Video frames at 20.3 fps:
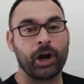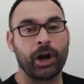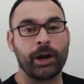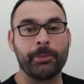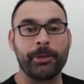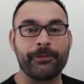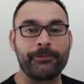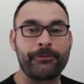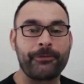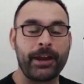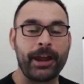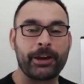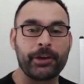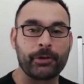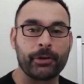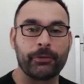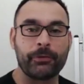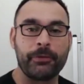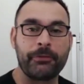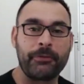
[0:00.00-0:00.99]
I'm the
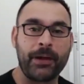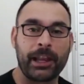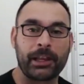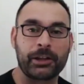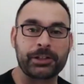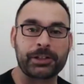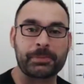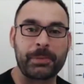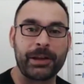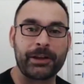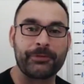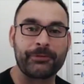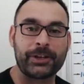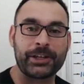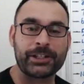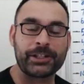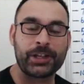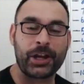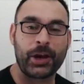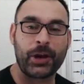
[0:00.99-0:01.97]
founder of the Fat Loss
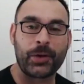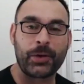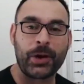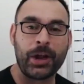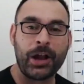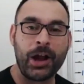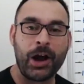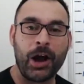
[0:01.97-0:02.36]
Manifesto.